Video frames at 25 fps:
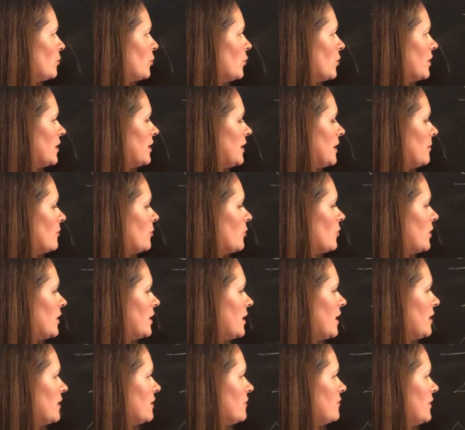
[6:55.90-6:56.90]
boiling point
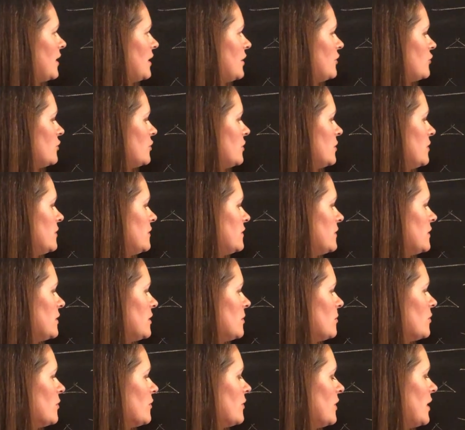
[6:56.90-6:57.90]
elevation is the
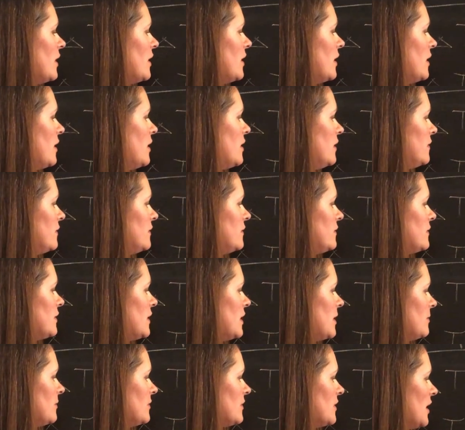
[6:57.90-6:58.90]
number of ions,
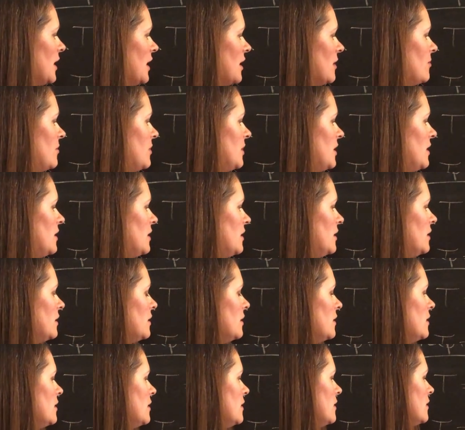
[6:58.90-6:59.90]
times Kb,
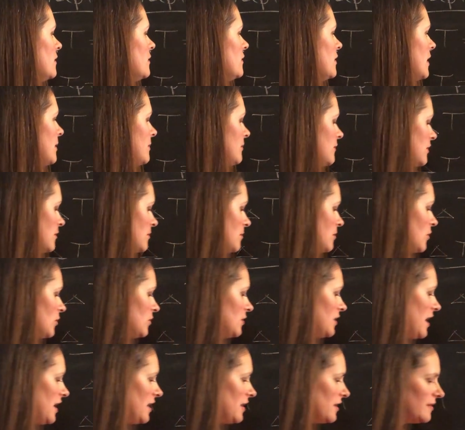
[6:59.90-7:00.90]
times the
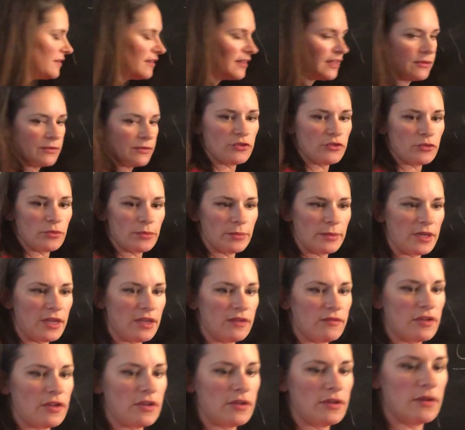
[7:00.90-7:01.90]
molality, will be
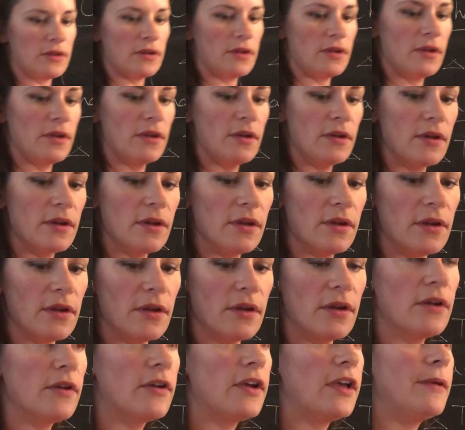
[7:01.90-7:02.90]
given.
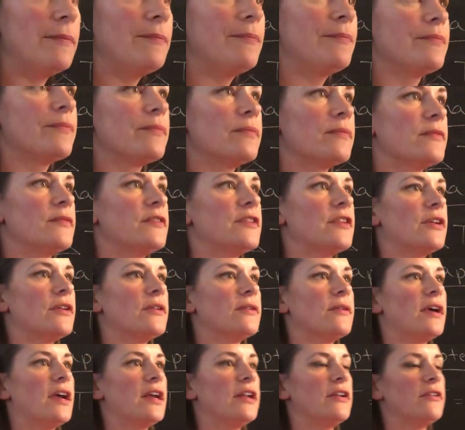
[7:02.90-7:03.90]
Okay,
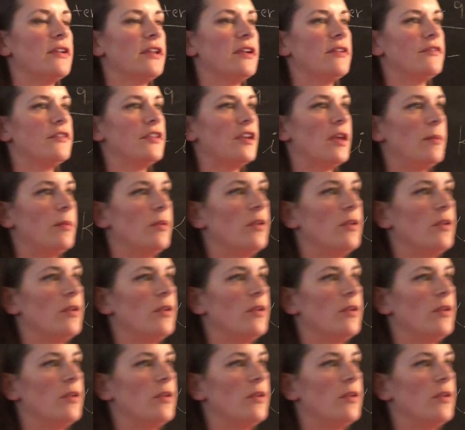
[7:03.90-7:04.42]
so I don't have time